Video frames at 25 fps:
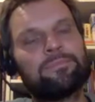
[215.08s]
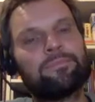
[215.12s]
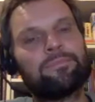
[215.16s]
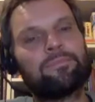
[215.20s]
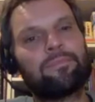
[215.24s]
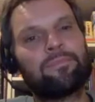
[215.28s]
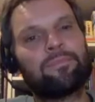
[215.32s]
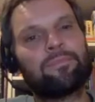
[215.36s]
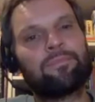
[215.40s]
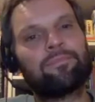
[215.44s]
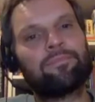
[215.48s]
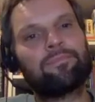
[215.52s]

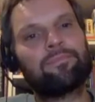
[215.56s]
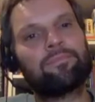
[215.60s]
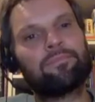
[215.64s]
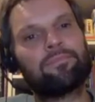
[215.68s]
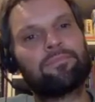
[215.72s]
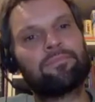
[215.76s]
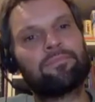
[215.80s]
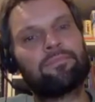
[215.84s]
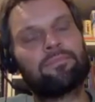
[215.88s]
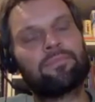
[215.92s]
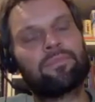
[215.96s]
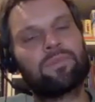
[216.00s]

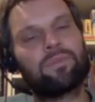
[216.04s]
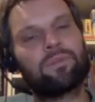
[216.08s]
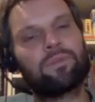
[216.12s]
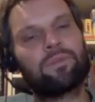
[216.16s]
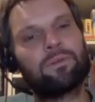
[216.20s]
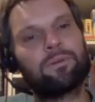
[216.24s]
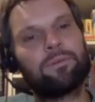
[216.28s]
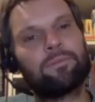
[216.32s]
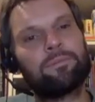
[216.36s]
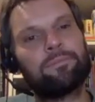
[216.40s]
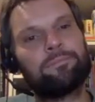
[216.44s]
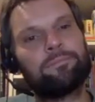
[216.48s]

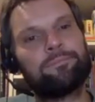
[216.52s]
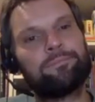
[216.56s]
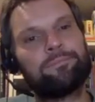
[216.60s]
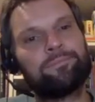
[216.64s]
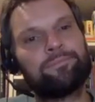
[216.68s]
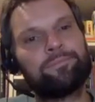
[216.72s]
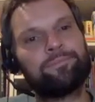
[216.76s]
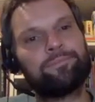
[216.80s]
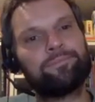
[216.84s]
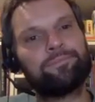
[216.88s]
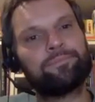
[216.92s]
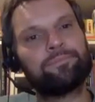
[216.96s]

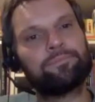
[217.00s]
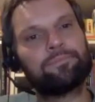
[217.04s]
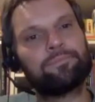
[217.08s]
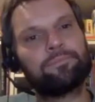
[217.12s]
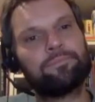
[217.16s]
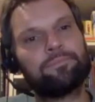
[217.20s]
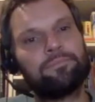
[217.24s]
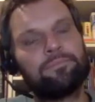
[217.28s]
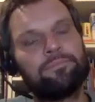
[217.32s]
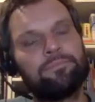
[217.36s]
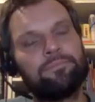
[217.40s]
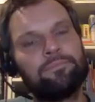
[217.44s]

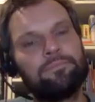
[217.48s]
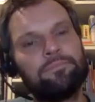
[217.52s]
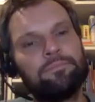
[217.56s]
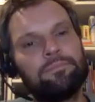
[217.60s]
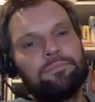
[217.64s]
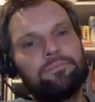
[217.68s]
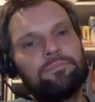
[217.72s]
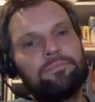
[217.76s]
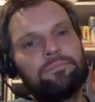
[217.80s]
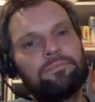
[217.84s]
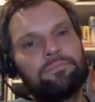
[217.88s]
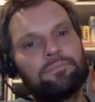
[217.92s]

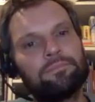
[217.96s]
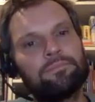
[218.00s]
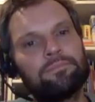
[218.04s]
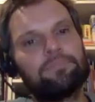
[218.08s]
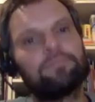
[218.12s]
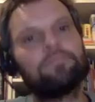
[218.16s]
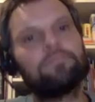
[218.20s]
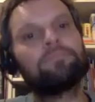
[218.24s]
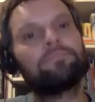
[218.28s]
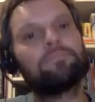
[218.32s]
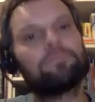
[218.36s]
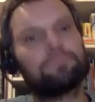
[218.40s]

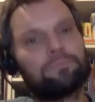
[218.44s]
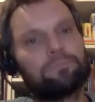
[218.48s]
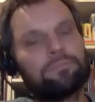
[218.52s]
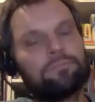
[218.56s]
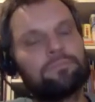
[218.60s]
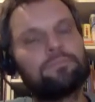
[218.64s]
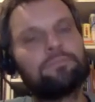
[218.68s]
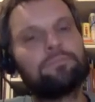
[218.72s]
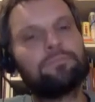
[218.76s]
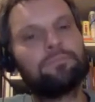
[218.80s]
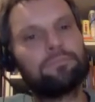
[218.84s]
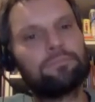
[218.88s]

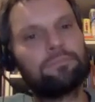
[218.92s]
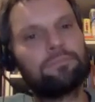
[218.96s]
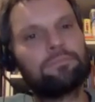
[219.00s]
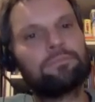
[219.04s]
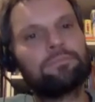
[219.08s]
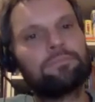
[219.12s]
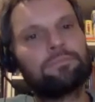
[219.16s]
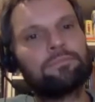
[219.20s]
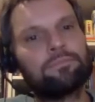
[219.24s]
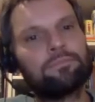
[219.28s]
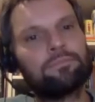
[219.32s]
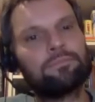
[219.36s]

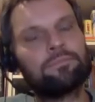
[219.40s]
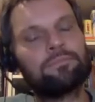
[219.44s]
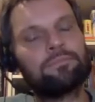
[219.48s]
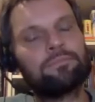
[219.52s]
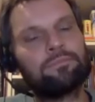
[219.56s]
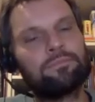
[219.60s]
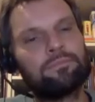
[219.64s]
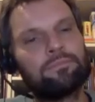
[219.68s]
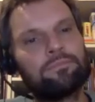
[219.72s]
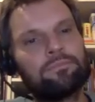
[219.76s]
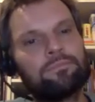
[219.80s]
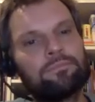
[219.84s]

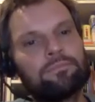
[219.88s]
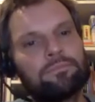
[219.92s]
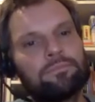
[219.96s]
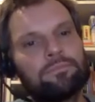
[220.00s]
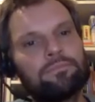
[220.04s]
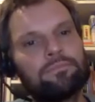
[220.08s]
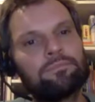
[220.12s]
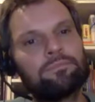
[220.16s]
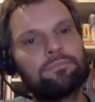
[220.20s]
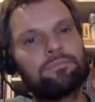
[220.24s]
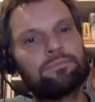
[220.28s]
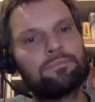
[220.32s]

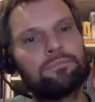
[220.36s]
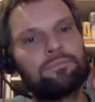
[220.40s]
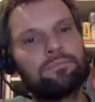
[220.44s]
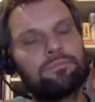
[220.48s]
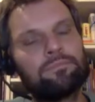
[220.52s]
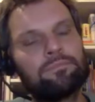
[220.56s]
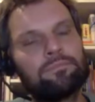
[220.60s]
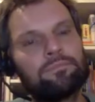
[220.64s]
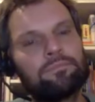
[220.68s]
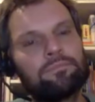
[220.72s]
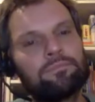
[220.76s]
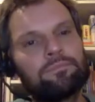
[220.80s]

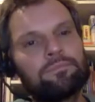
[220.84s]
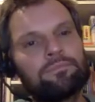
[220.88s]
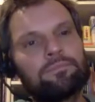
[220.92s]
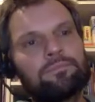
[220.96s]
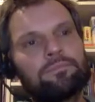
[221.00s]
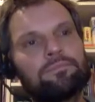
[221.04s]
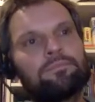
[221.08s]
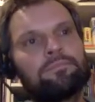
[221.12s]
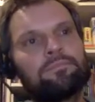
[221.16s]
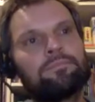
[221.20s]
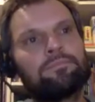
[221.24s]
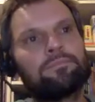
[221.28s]

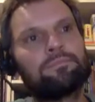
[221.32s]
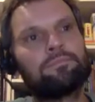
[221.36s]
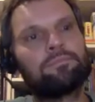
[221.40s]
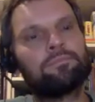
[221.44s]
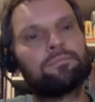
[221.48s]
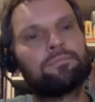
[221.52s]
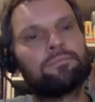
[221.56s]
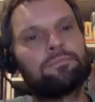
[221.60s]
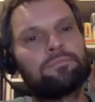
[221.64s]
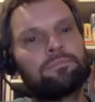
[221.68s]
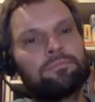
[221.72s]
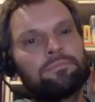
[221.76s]

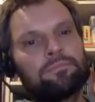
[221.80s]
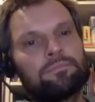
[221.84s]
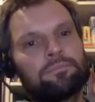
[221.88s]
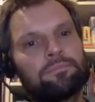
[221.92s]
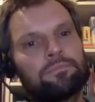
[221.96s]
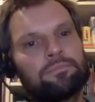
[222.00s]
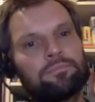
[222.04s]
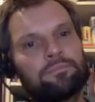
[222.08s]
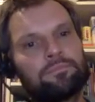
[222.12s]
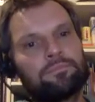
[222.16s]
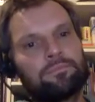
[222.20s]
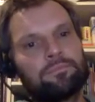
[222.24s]

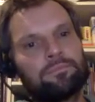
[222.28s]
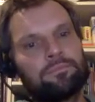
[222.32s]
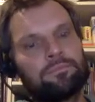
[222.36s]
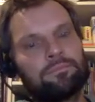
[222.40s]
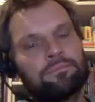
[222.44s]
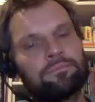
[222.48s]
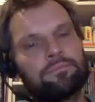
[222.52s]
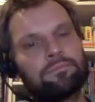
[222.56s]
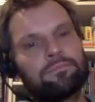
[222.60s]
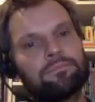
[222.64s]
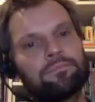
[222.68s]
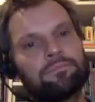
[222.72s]
(not speaking)